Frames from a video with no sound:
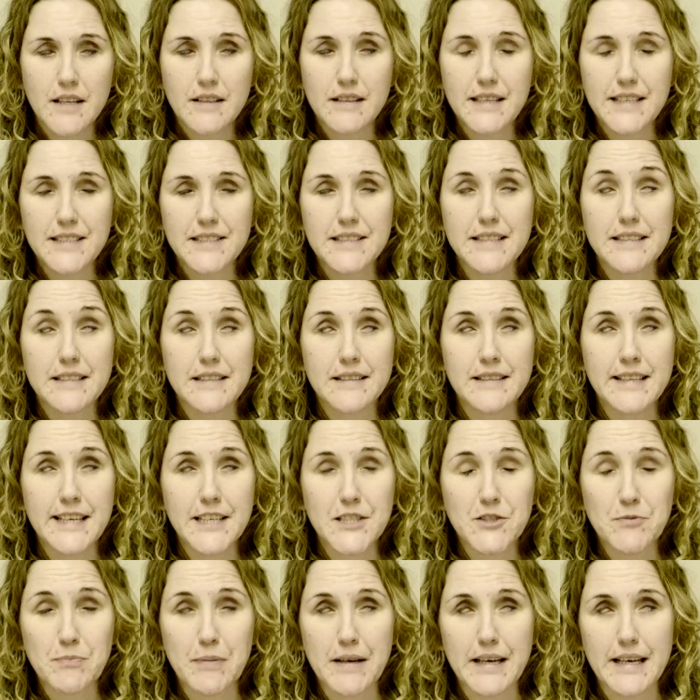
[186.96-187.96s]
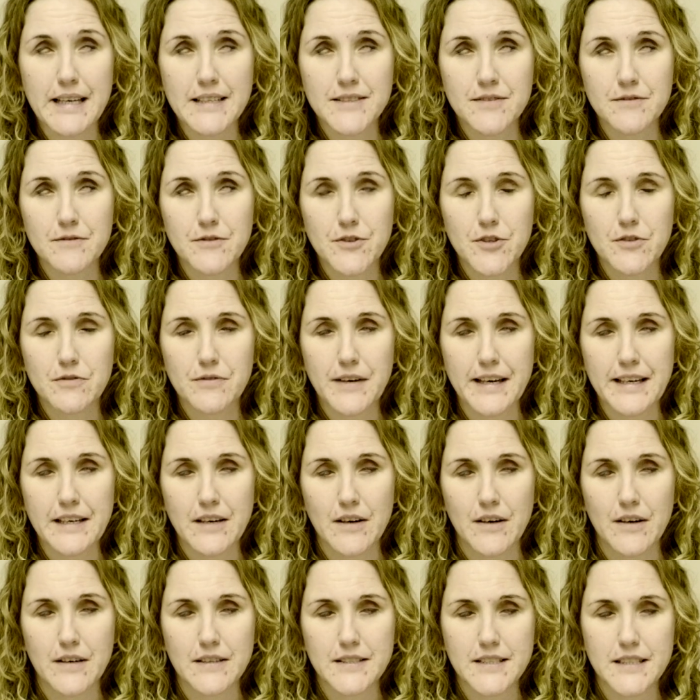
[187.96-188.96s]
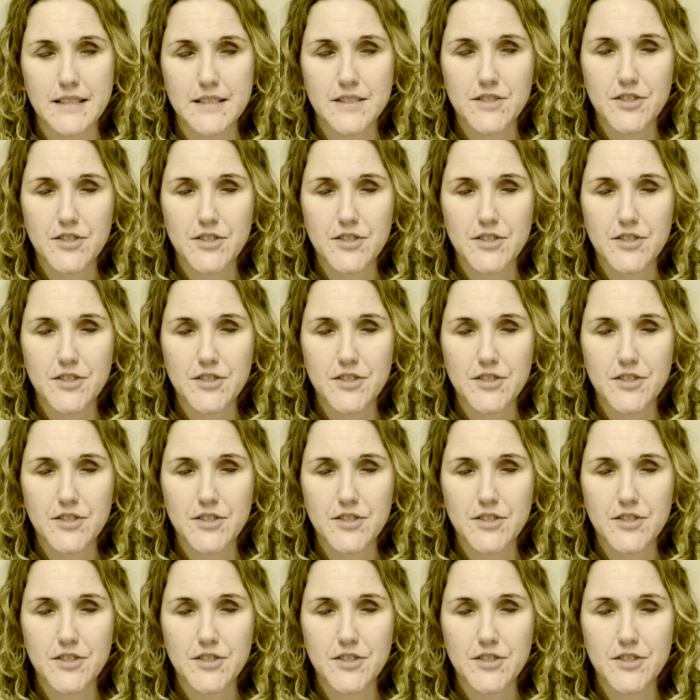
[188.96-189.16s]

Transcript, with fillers: This next bit isn't for the faint-hearted.